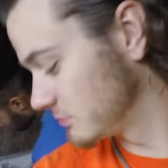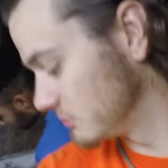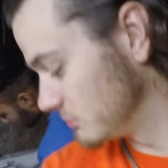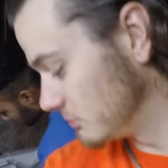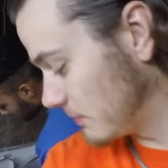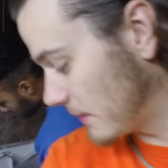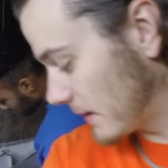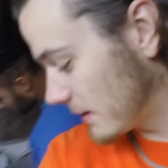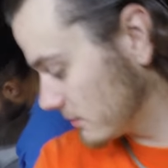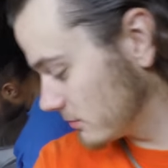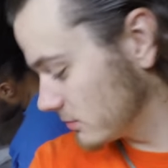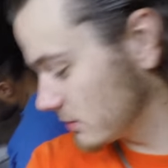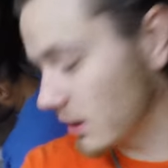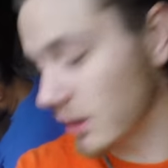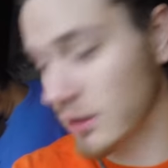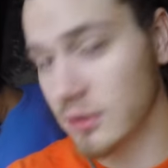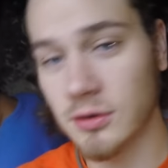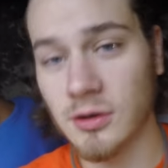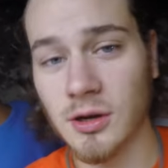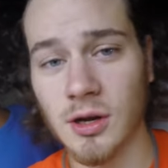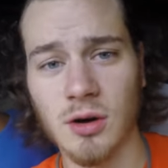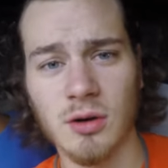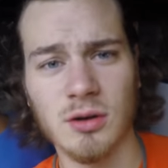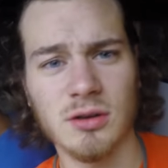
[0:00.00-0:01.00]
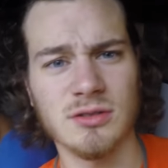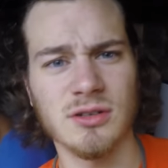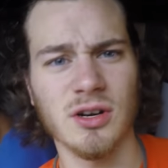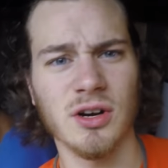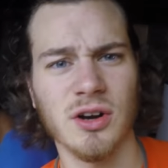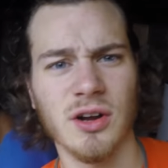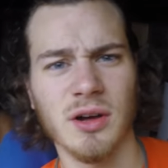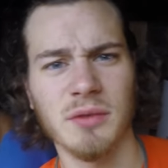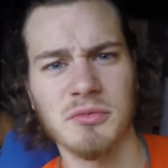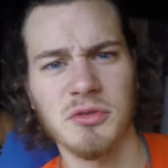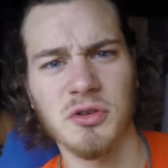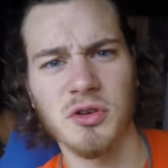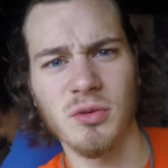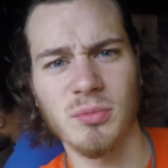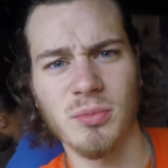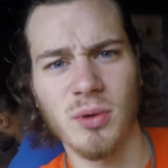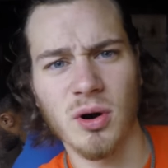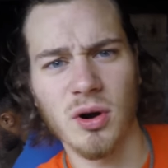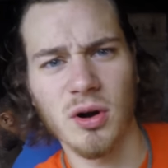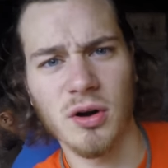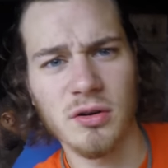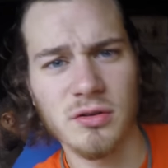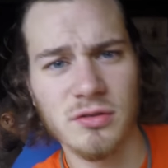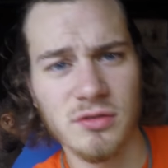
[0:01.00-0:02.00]
Maybe, I don't know. It's already up 2
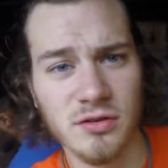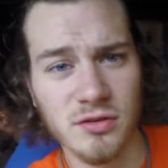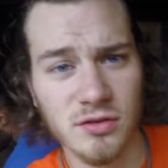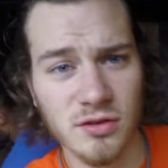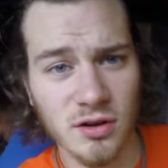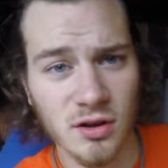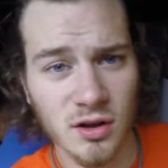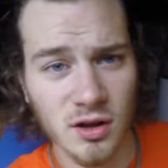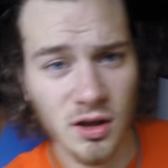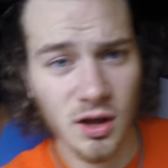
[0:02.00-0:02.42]
bars,